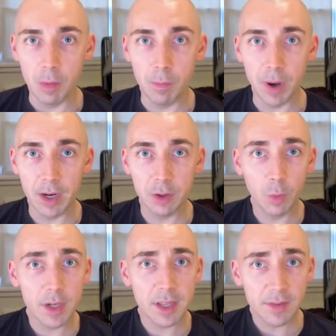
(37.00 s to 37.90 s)
but the
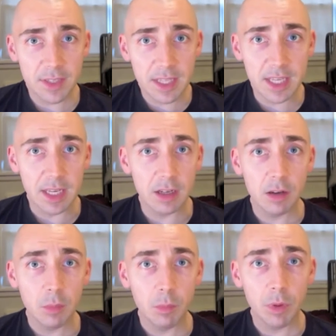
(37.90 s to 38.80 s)
ones I've
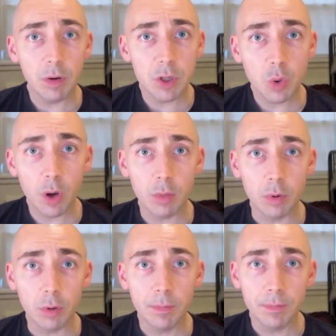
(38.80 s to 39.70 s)
seen, they're
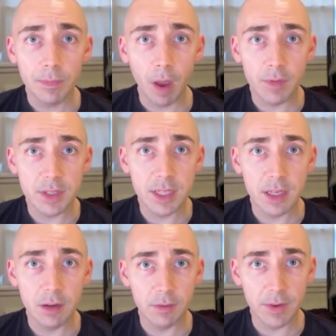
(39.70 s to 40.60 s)
enjoyable. I've
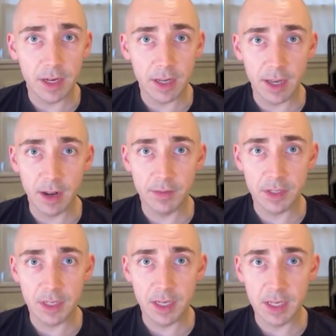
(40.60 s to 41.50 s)
seen Evita and I've
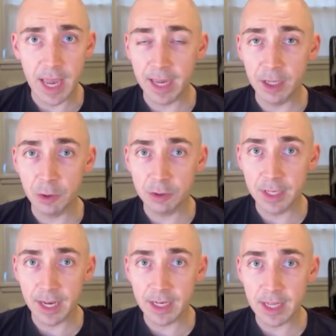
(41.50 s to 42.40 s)
seen Yankee Doodle
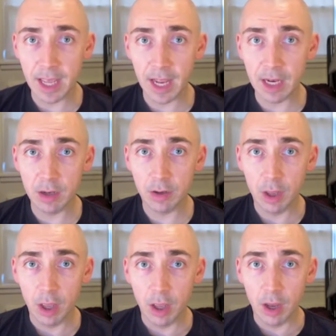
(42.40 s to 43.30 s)
Dandy, and
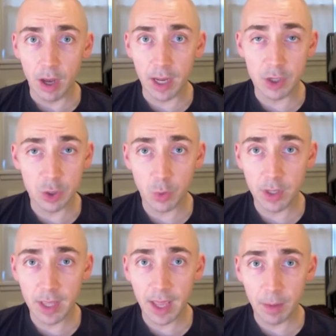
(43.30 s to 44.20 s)
I
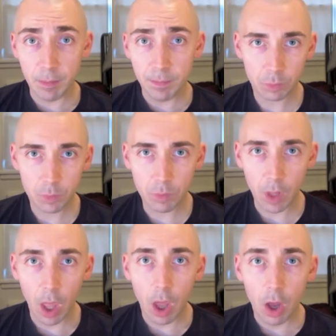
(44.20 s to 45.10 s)
enjoyed them.
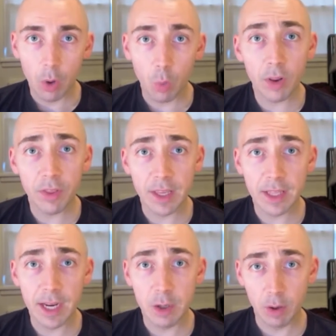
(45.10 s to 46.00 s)
One thing
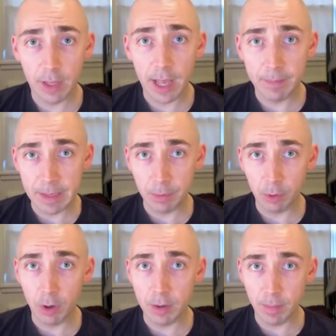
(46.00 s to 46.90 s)
that I know a lot of people are
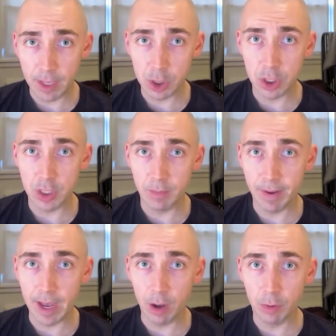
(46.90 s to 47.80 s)
going to mention
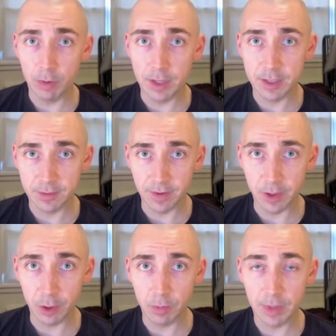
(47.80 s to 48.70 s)
about this
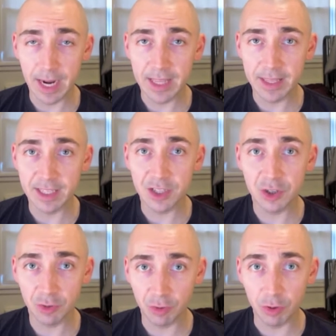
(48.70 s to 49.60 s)
film that I think is
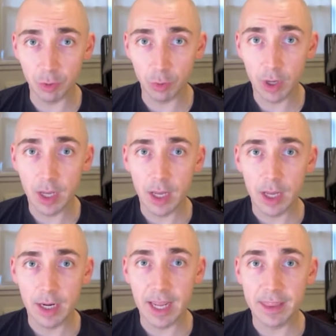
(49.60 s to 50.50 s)
true,
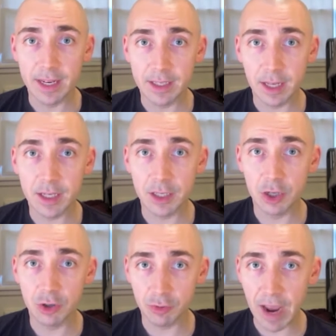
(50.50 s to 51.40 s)
and I think does
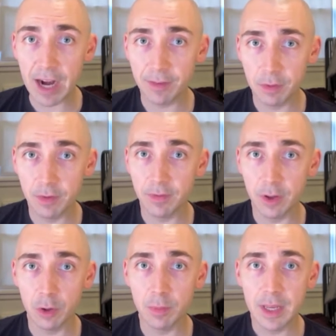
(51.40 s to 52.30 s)
detract from the
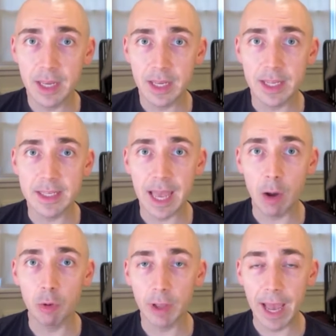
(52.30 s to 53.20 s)
film, is
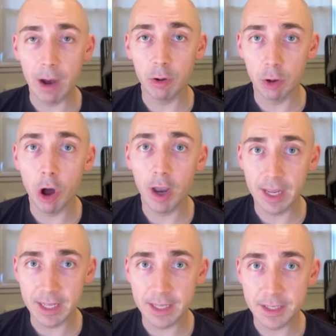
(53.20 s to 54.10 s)
how long
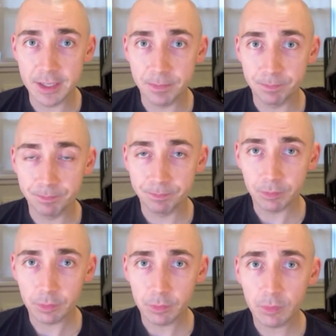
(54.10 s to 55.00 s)
it is.
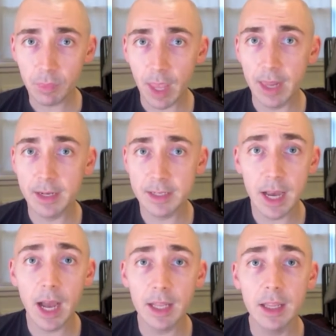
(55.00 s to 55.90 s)
And it's
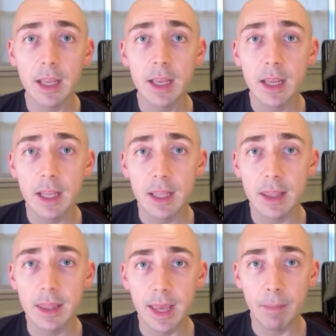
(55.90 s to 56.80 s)
not
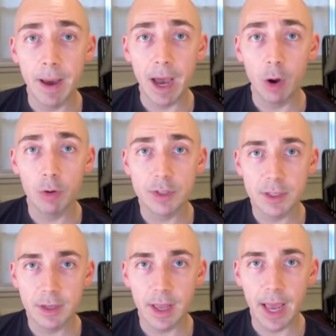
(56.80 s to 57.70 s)

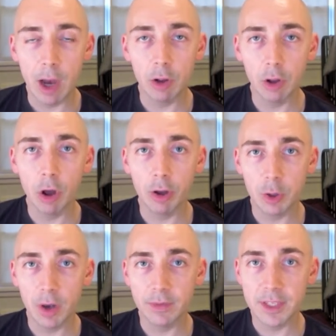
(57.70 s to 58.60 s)
about how long
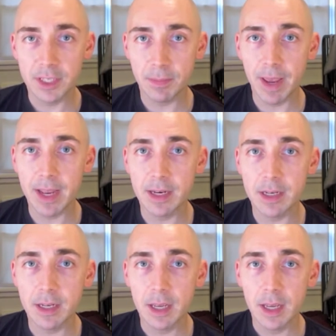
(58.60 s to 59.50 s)
you have to
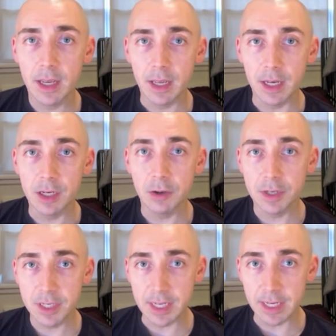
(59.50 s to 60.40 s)
spend in your
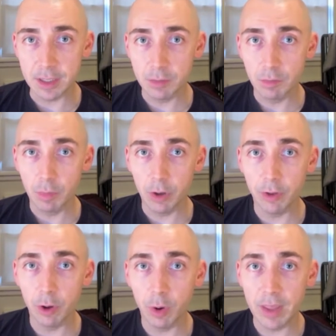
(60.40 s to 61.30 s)
seat.
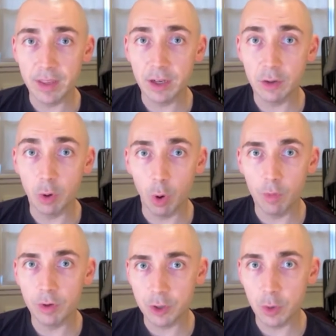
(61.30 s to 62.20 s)
Although I think
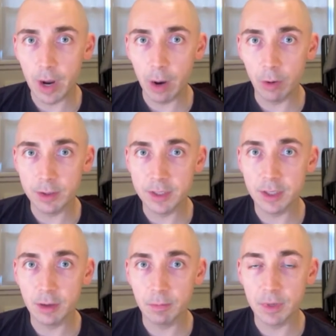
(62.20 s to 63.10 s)
over 2 hours is a